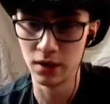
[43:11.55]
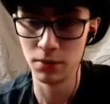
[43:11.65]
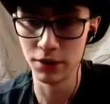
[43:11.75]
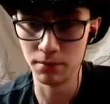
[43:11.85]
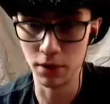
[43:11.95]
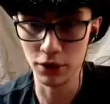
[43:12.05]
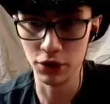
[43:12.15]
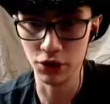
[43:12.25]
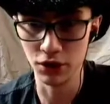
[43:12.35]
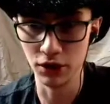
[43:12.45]
Plus the bot
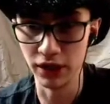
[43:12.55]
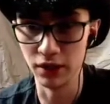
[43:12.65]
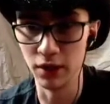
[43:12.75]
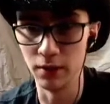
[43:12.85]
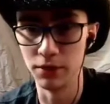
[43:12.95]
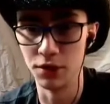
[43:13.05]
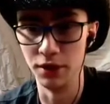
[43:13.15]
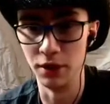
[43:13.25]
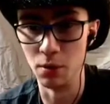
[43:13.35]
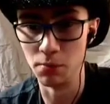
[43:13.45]
just deleted them, so
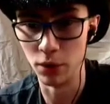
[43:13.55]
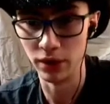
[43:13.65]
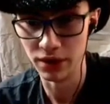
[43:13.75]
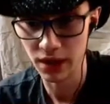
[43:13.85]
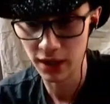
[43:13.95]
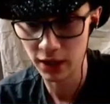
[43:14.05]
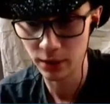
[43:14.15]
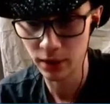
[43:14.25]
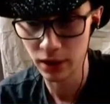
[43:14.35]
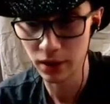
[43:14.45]
they were pointless anyway.